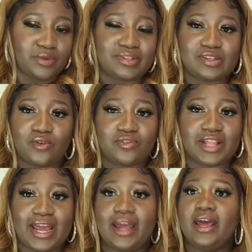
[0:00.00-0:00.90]
It was so
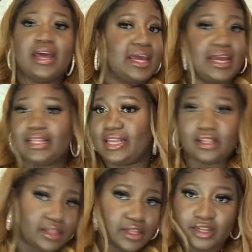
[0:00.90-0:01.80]
flat, it
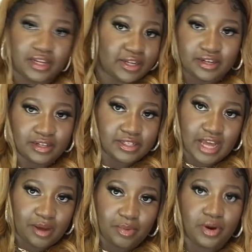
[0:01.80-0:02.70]
didn't look good in the
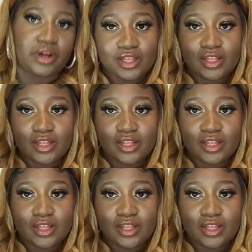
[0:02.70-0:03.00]
side part.